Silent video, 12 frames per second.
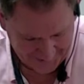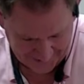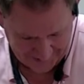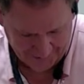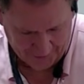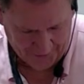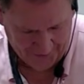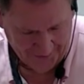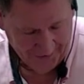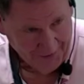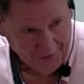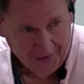So
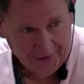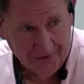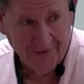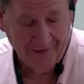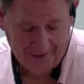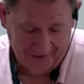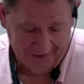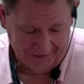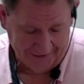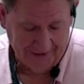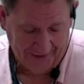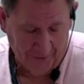luckily I can
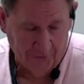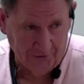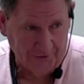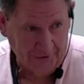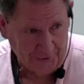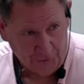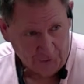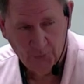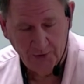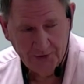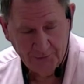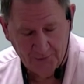say only
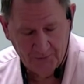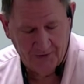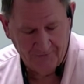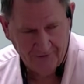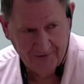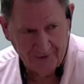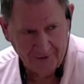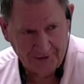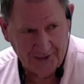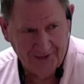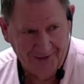twice with my fingers.